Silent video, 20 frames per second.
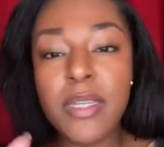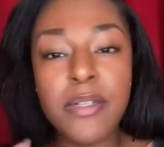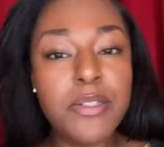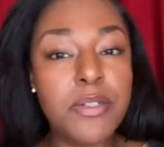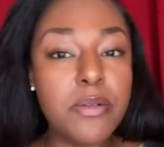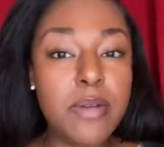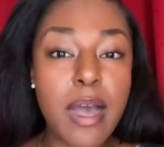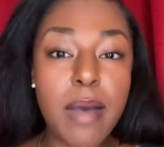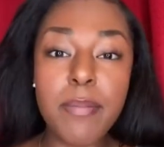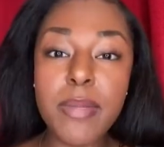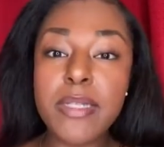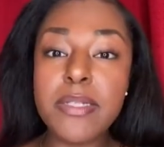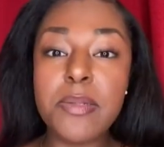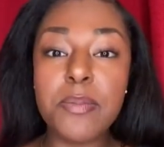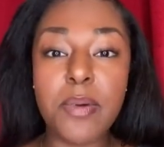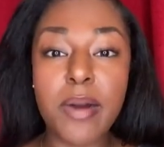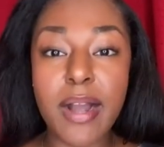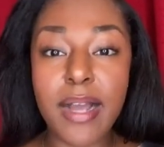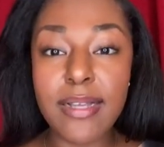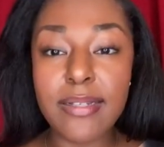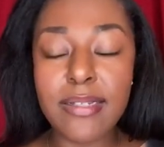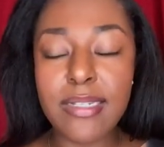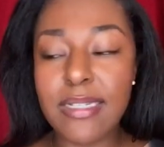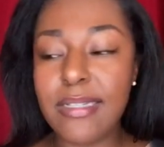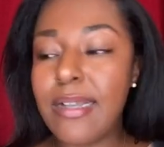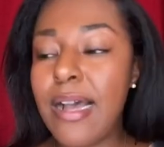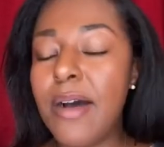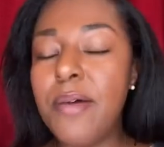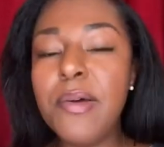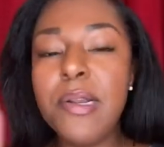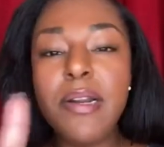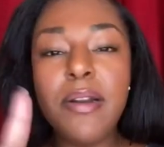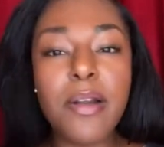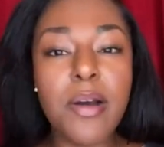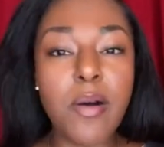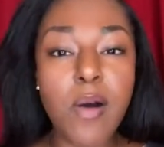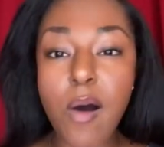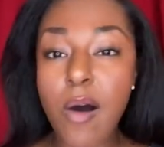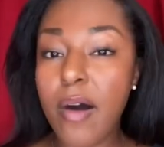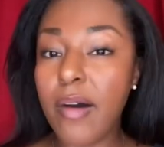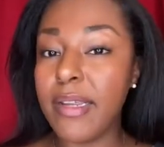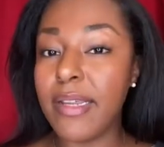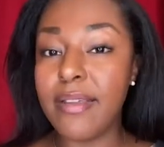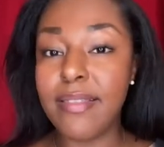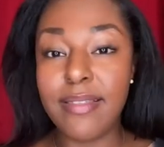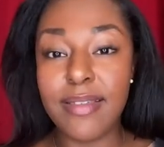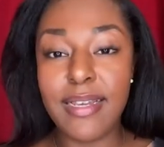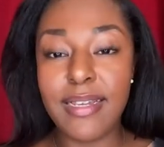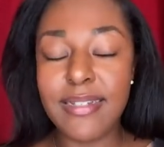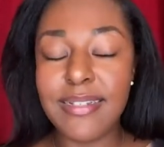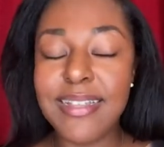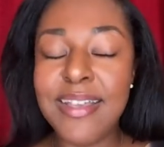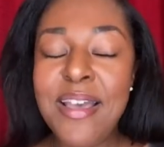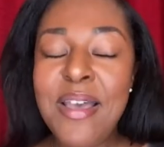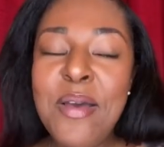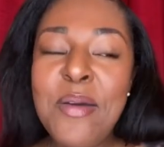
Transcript: do not be surprised, because I want to know all your things.